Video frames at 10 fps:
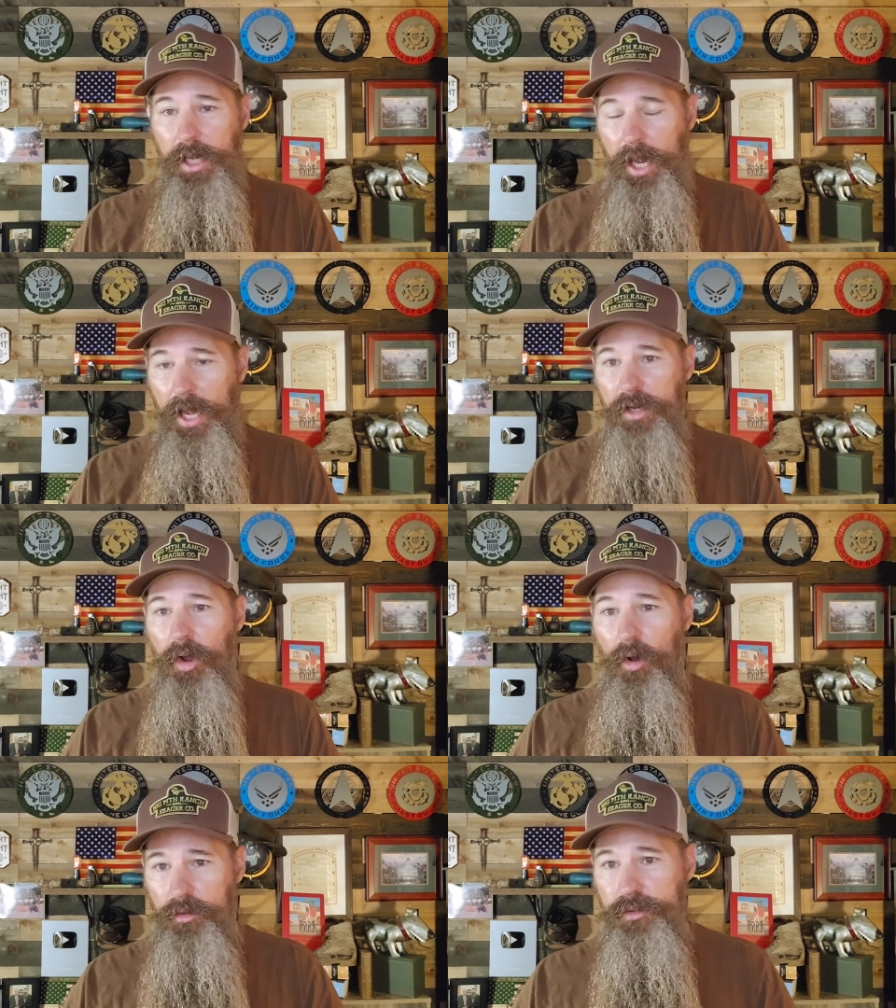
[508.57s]
and
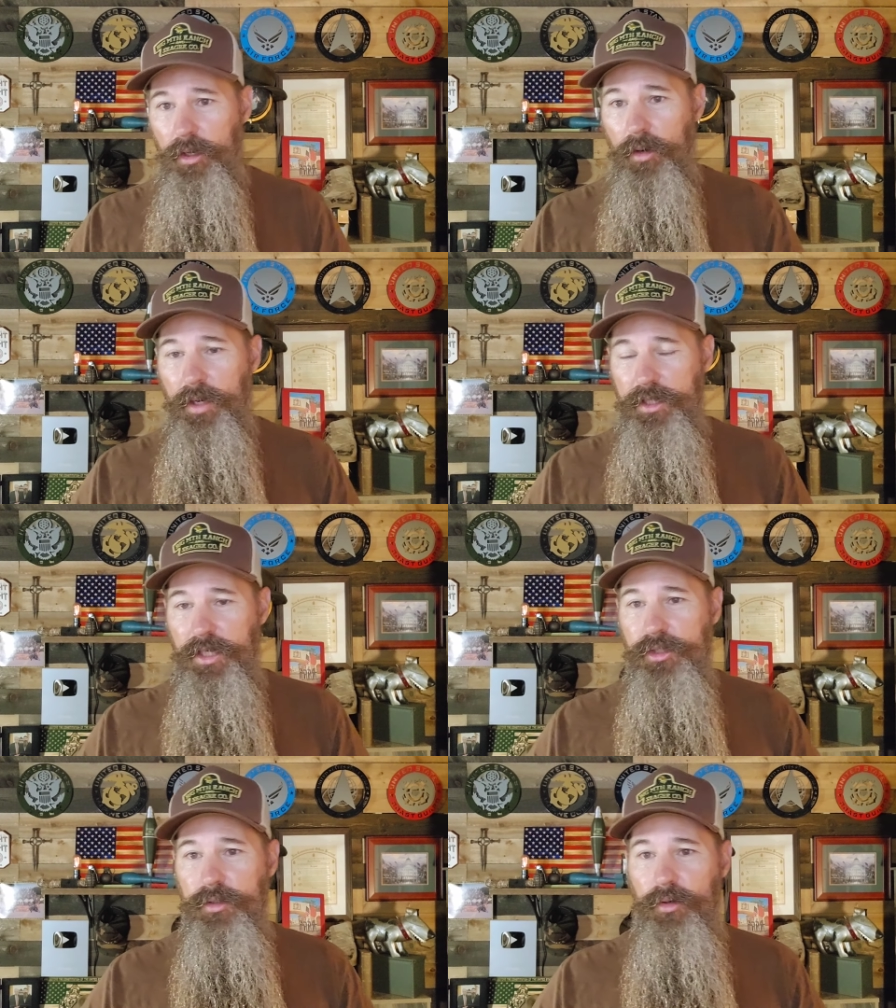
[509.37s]
also
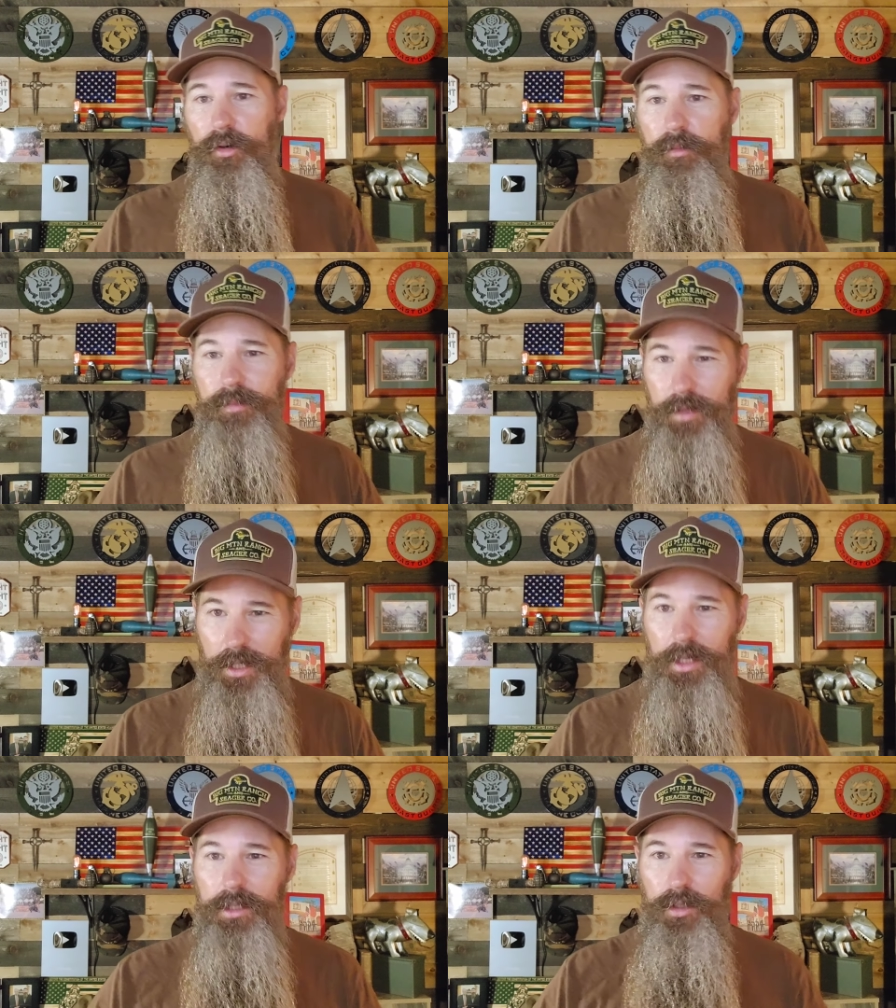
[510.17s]
additional uh,